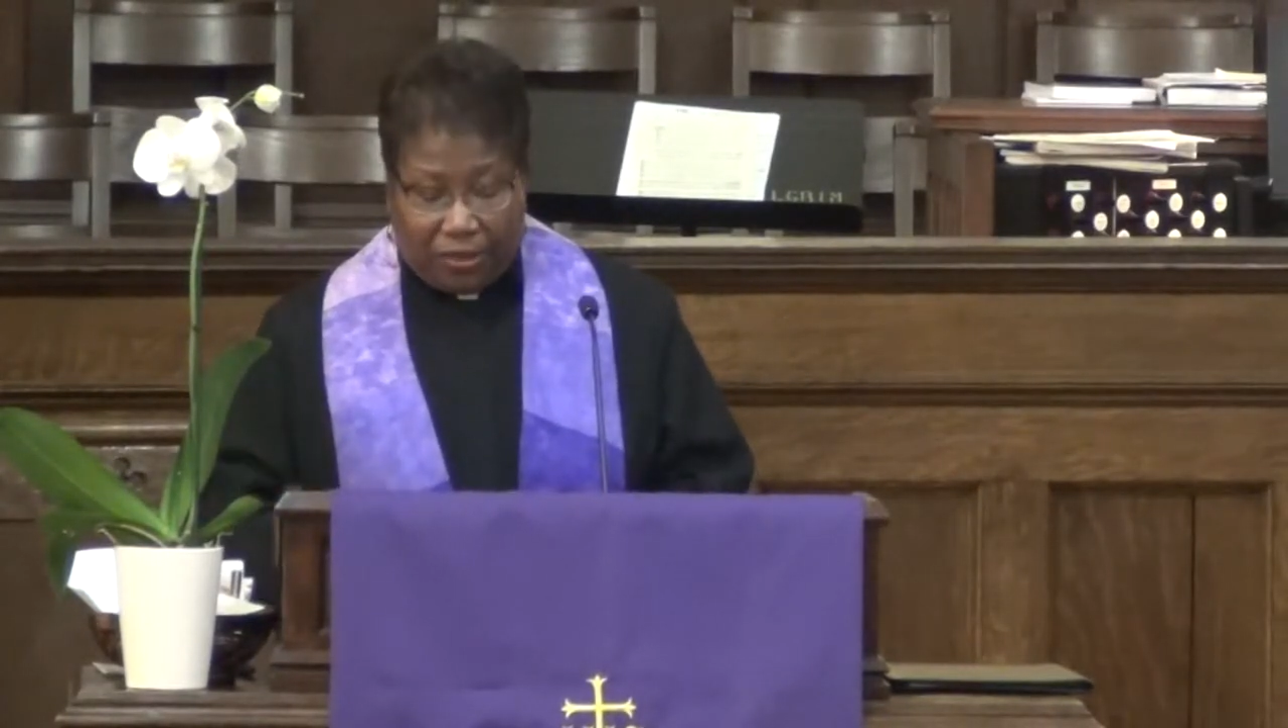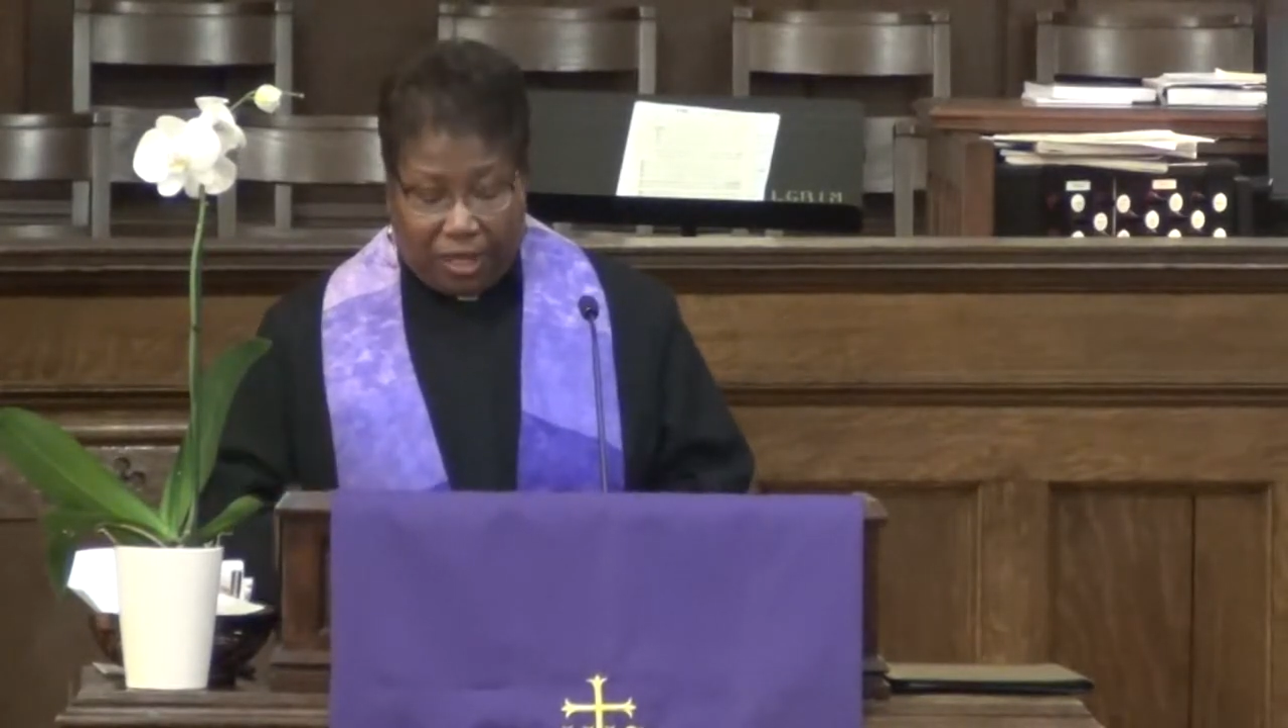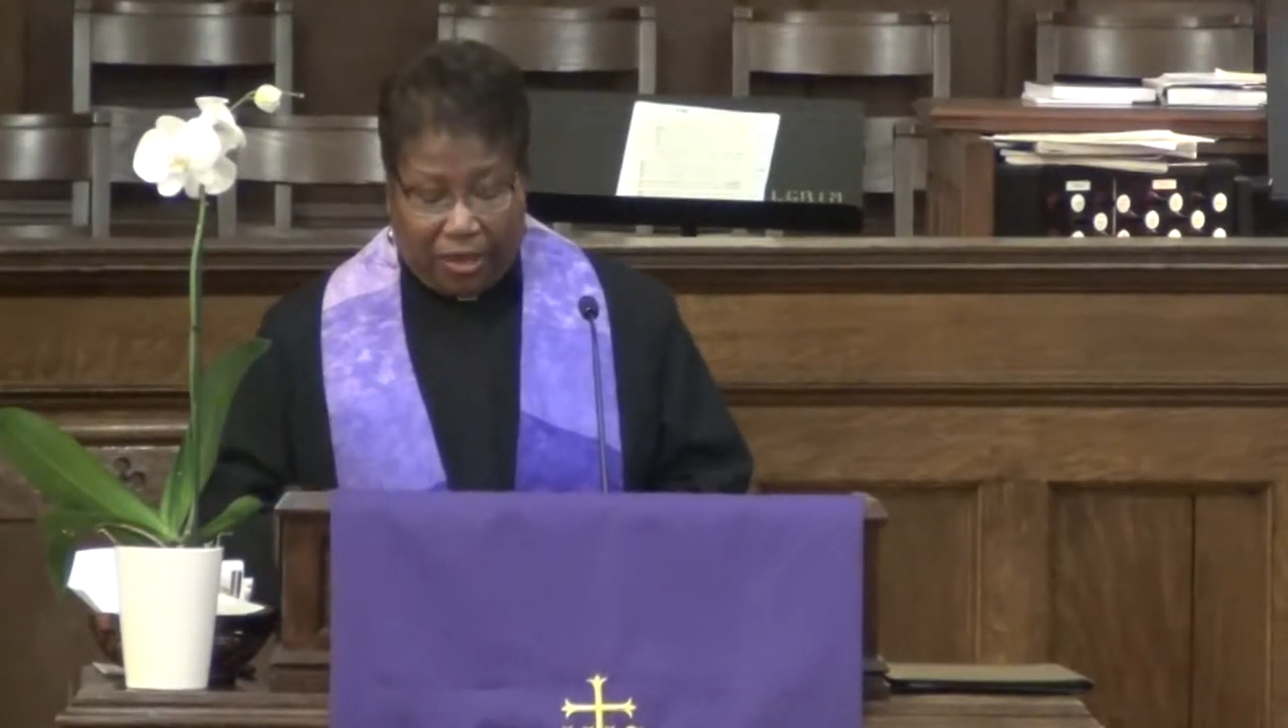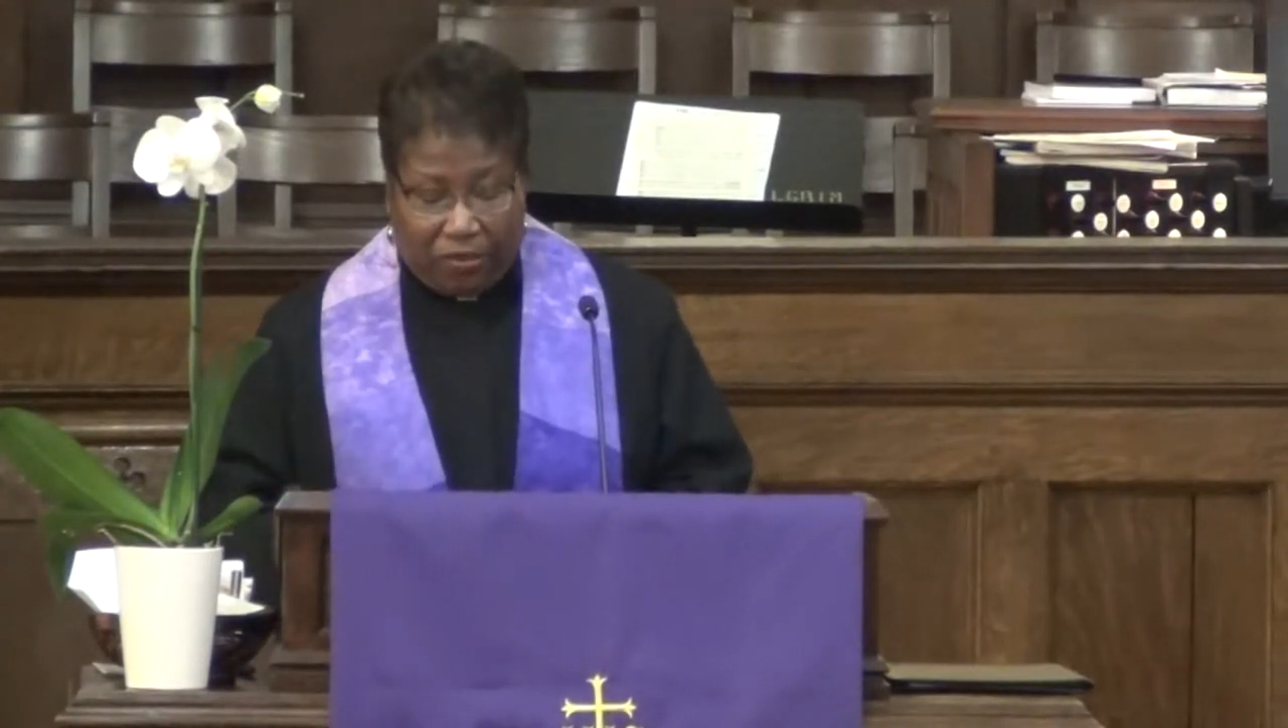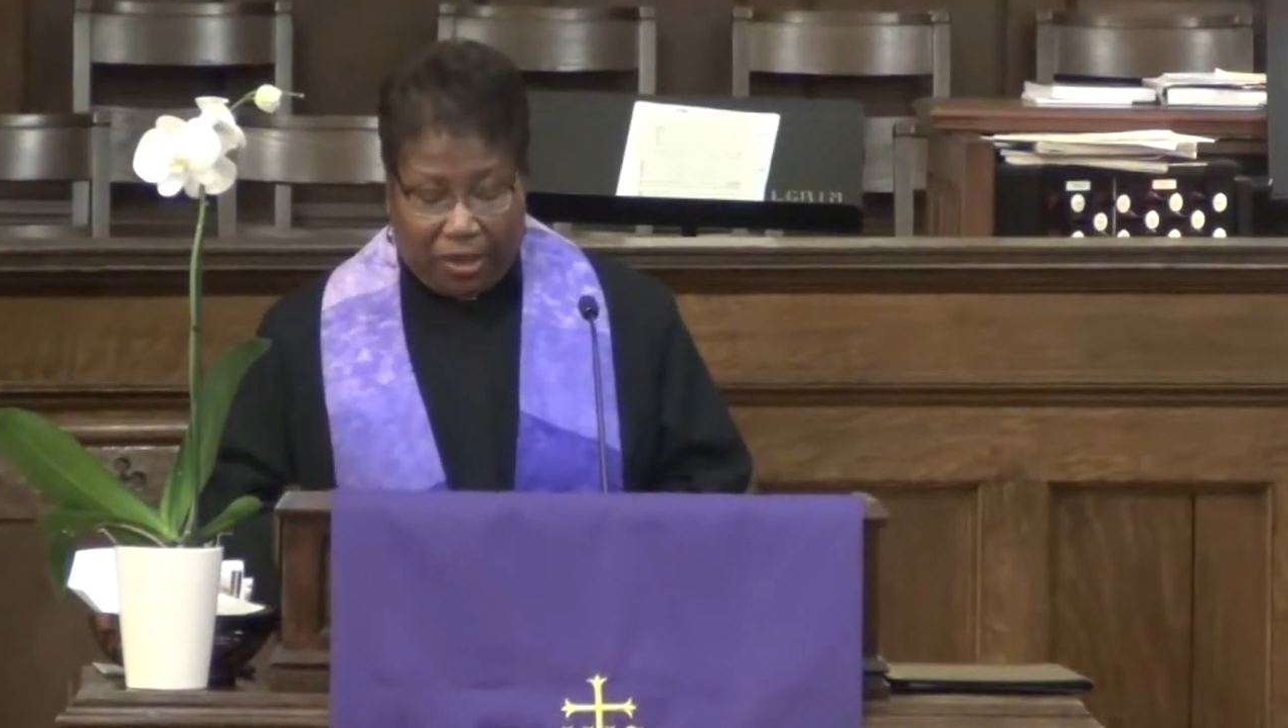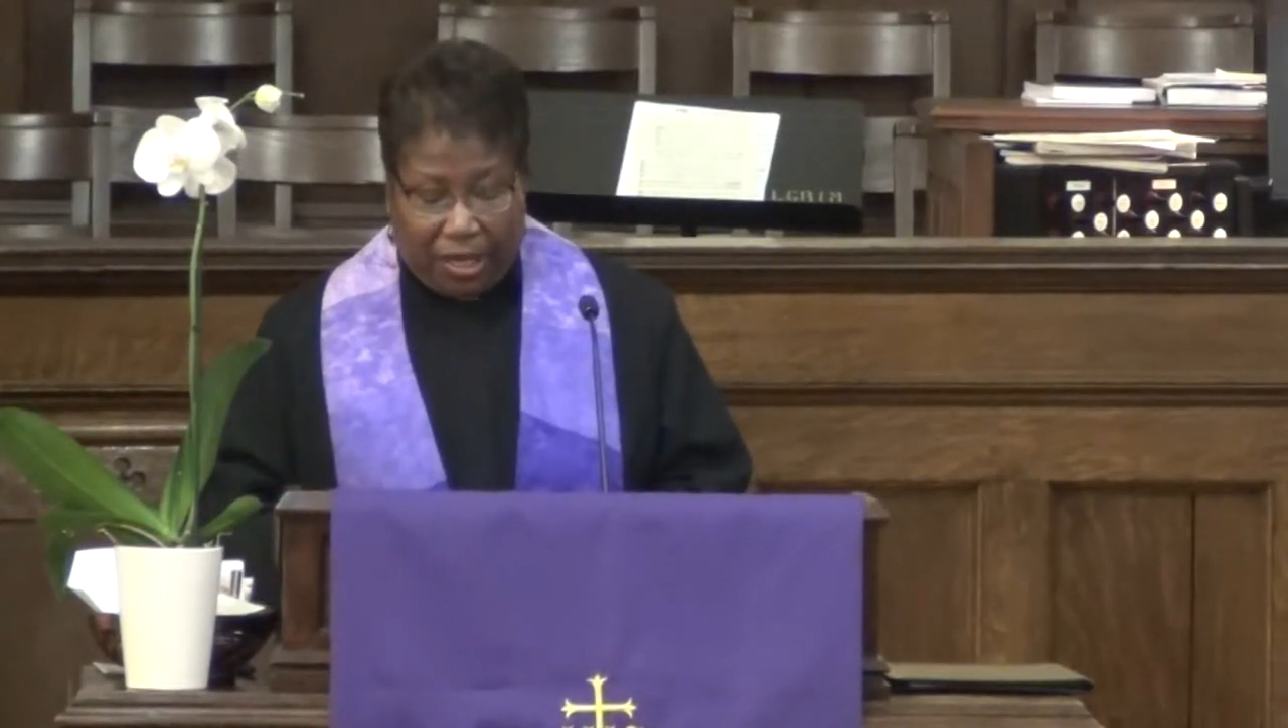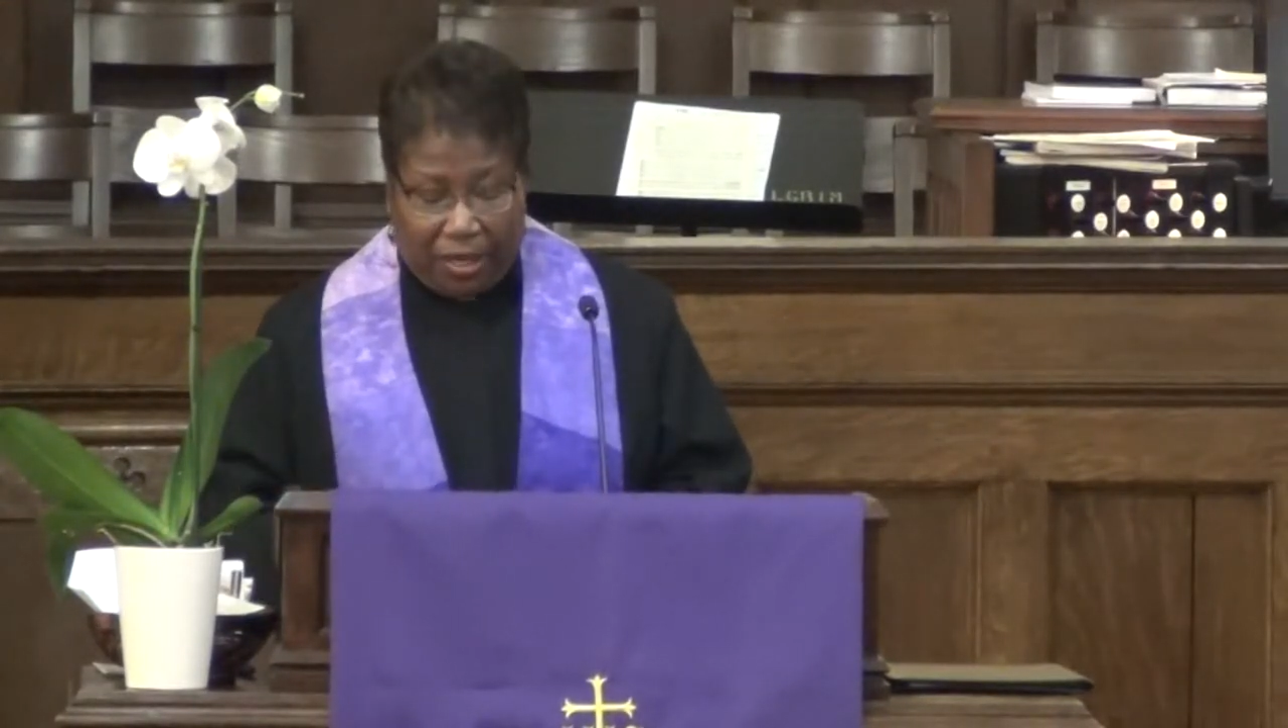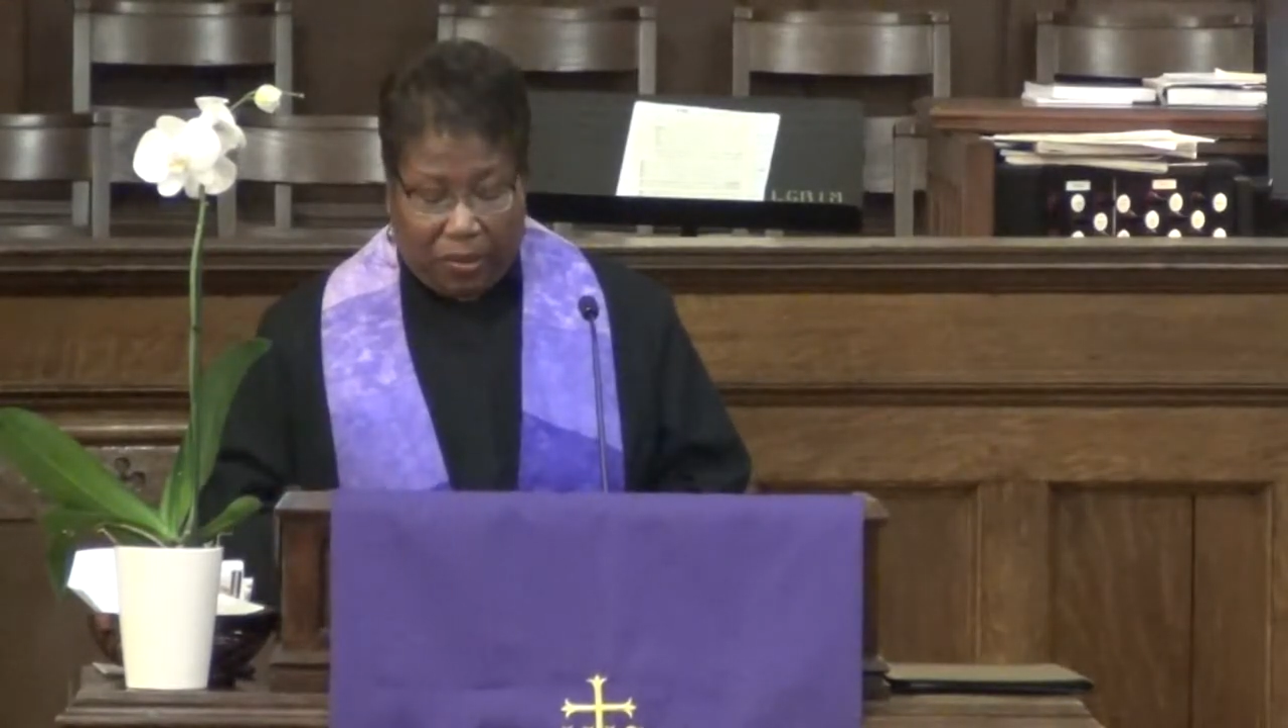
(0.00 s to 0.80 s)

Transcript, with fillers: slavery.